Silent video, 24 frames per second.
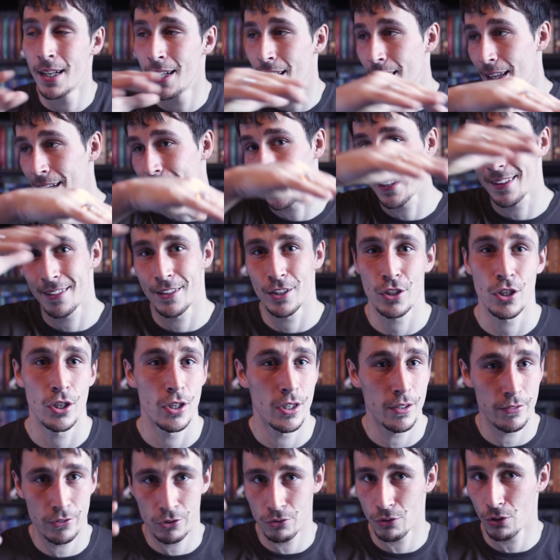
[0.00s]
like the
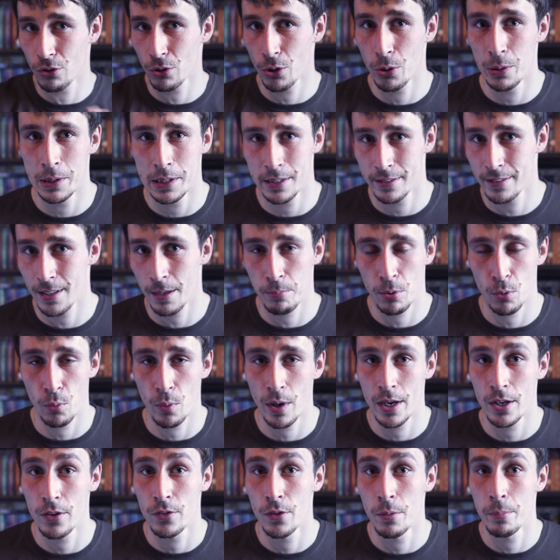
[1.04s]
curves are all going a separate
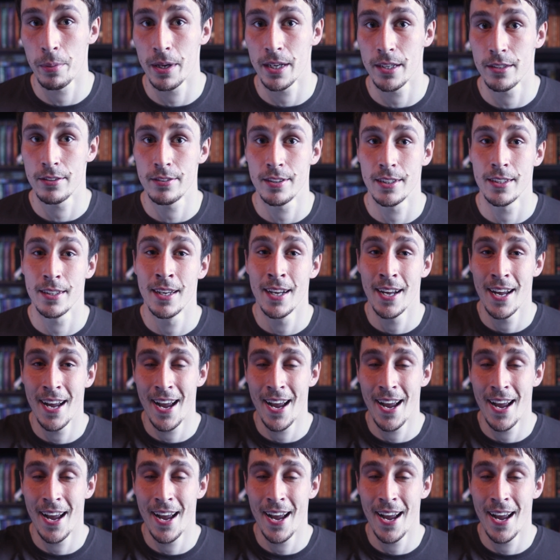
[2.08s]
way on the basin,